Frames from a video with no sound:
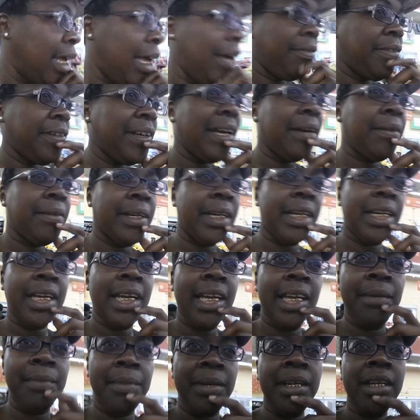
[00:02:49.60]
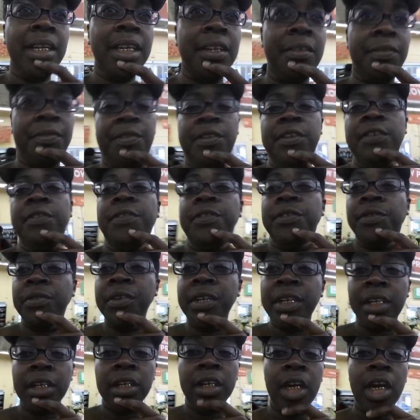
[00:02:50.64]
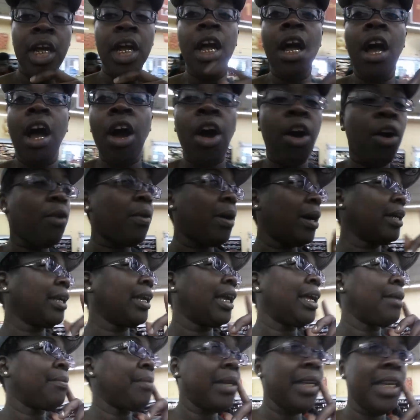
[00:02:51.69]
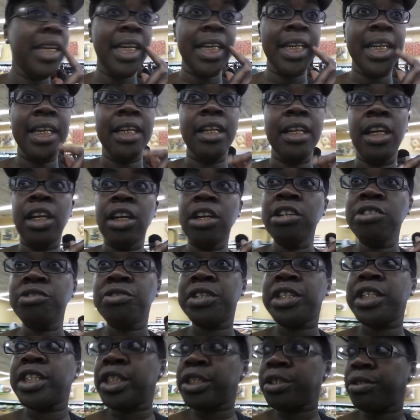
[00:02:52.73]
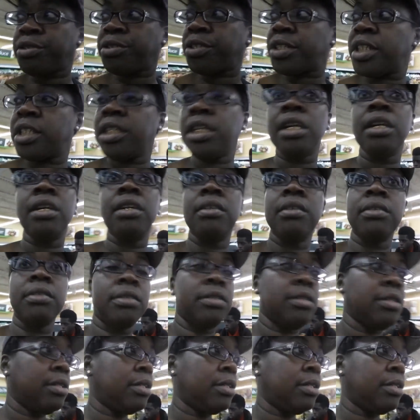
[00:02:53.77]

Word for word: I forgot what I came in here for, for real. Oh, I came in here to get laundry detergent, y'all.